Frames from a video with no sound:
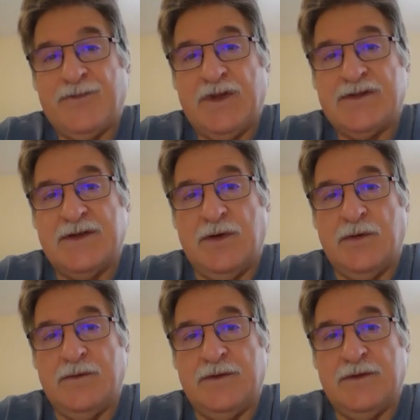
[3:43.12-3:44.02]

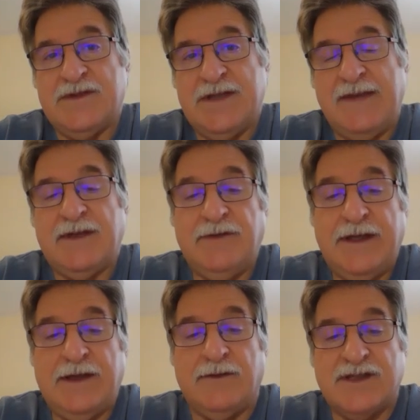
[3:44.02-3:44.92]
So saving
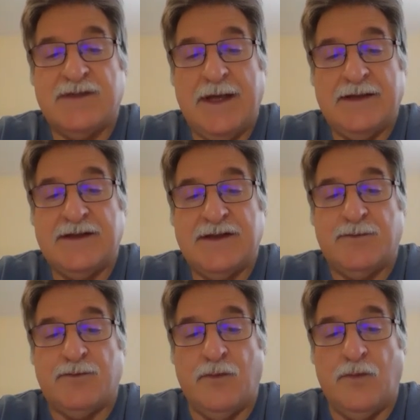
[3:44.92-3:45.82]
legal expense
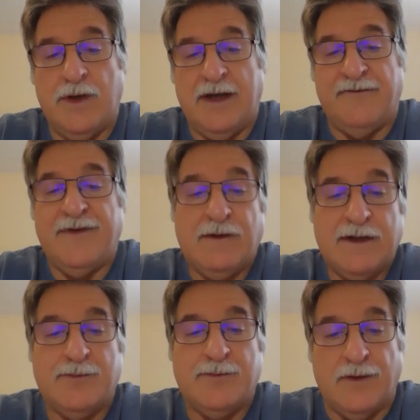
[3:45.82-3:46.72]
is a very
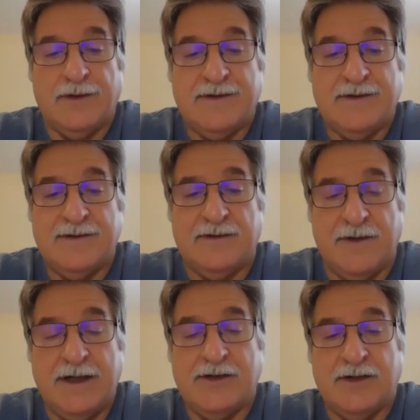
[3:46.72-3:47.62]
important
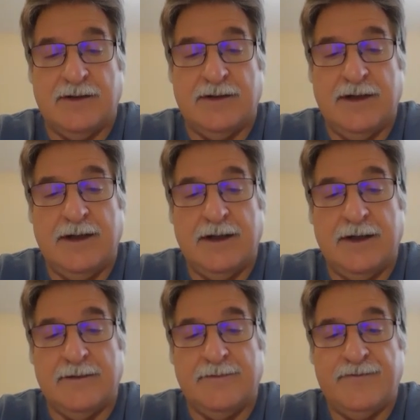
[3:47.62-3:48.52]
consideration.
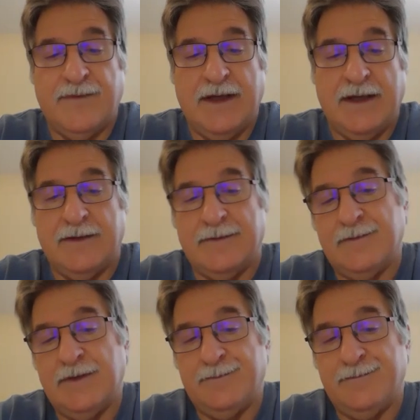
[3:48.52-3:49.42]

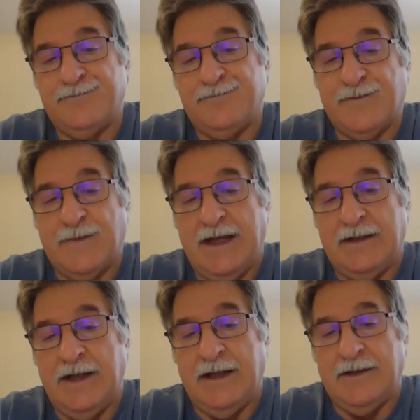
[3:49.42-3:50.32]

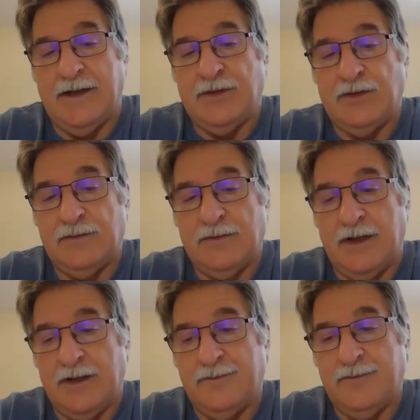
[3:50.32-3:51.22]
And
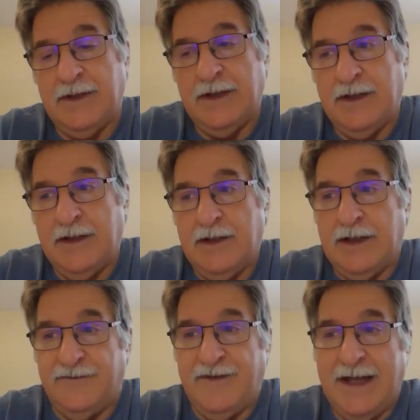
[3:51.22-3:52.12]
another
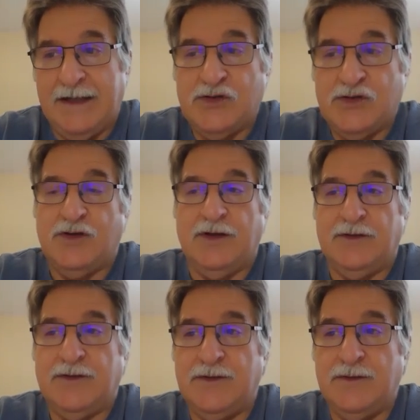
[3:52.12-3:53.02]
advantage
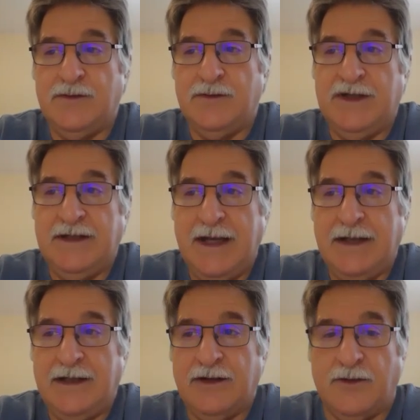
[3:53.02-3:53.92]
to
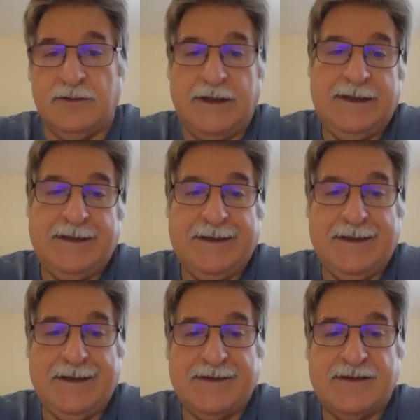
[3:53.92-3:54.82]
mediating early
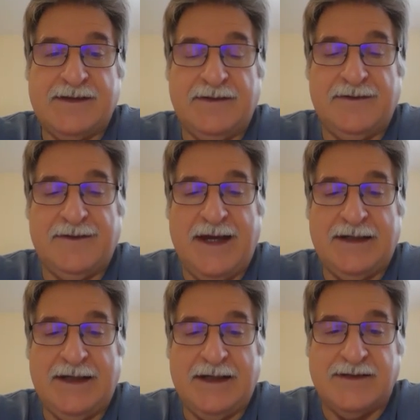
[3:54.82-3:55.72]
is
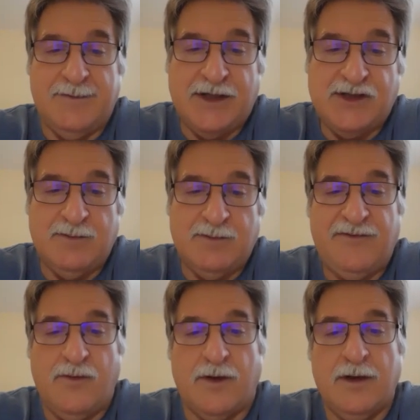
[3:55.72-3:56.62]
that, as I mentioned
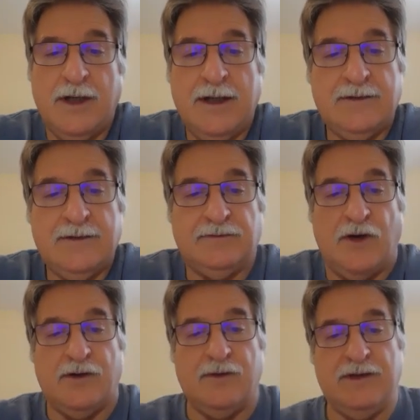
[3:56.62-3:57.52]
before, the
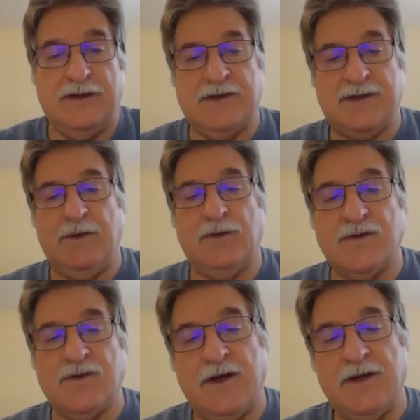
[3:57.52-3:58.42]
longer the dispute
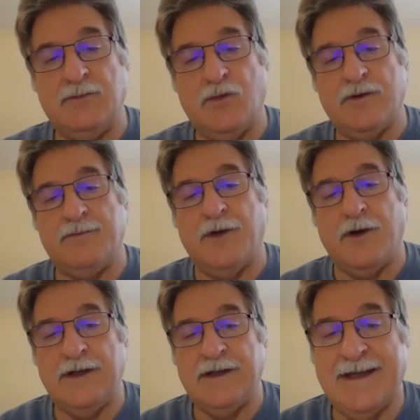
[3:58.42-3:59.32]
goes on, the more the
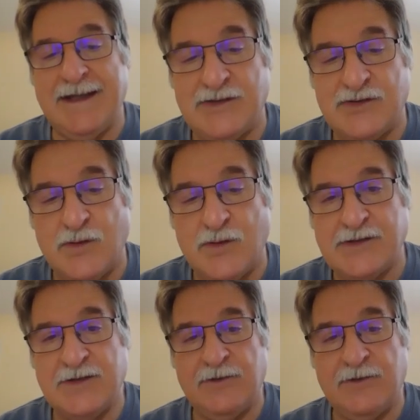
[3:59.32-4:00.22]
parties get
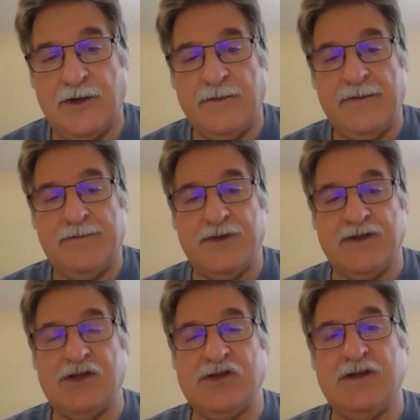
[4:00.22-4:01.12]
entrenched in their
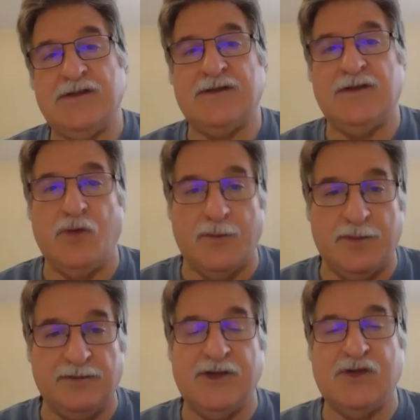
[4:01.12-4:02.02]
positions, they're more
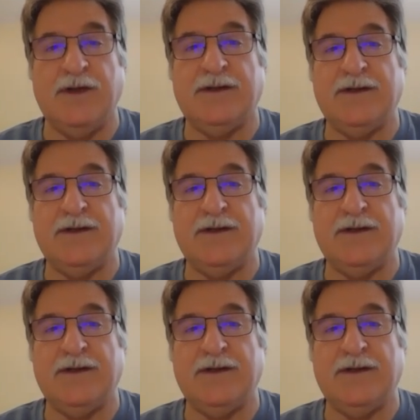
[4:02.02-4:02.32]
belligerent